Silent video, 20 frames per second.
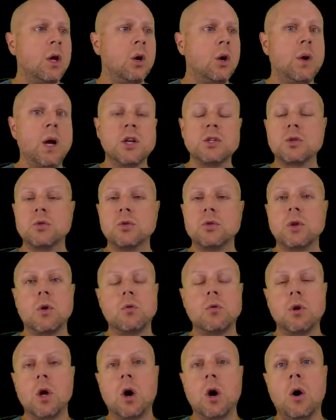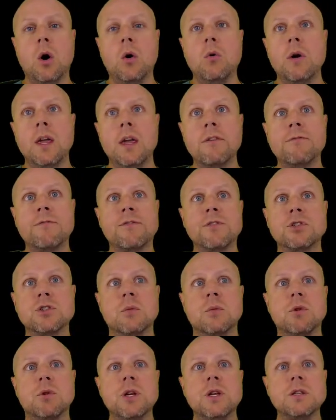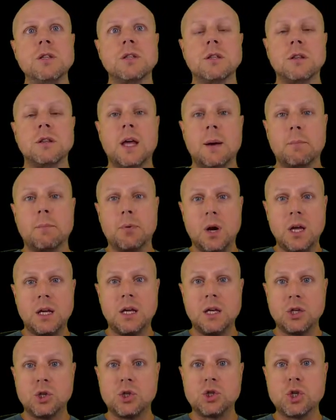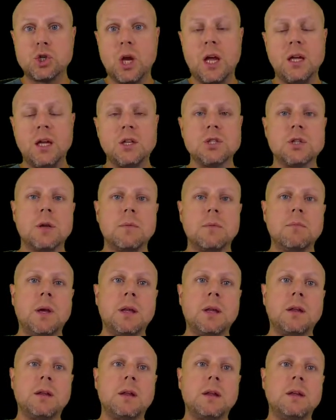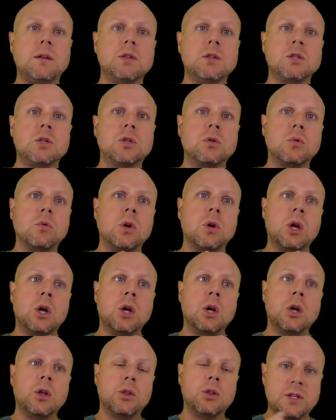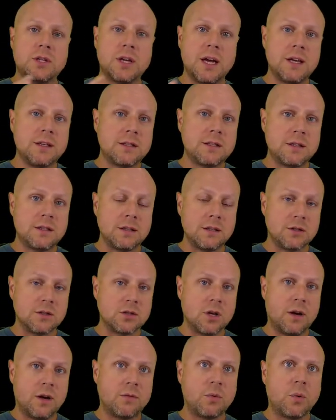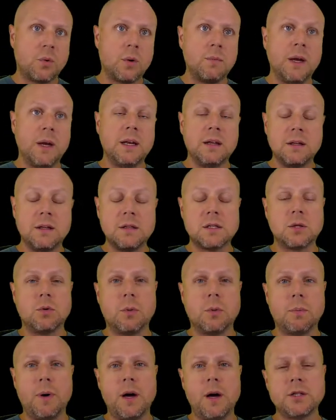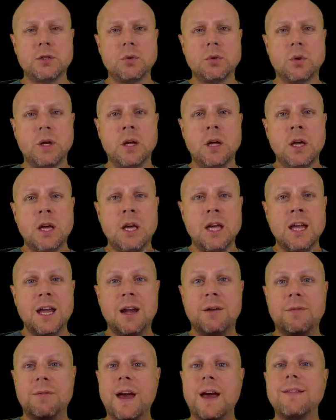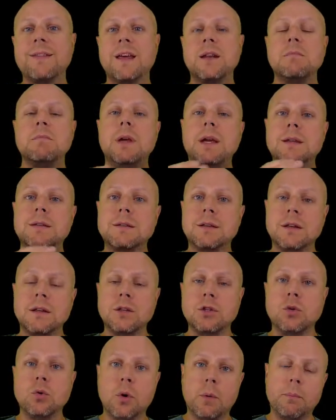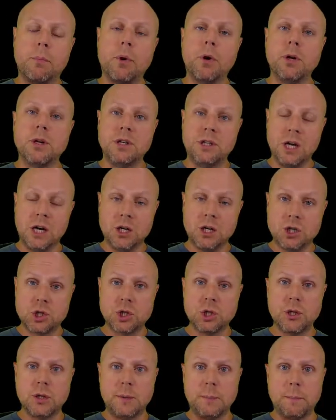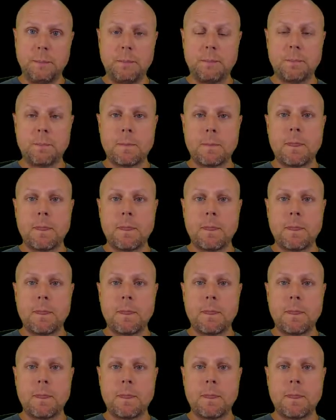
We also don't know if for some reason that breaking change that made it into the testing software, made it into the repository, if that then makes it into a production